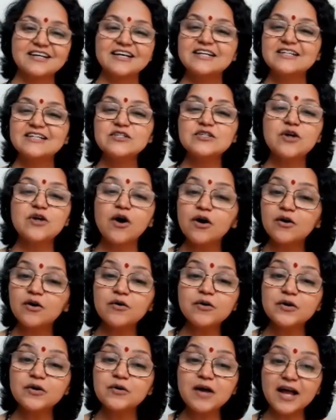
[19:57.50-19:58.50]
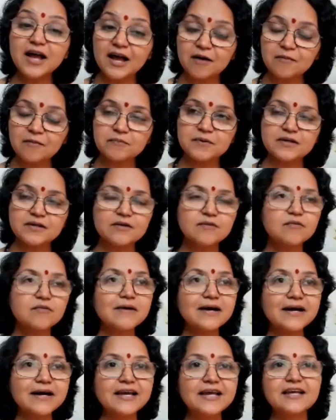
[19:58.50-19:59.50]
it's not going to happen.
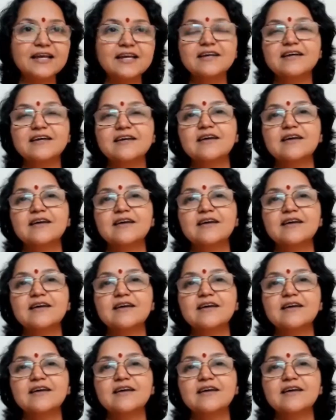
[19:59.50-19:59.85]
Why?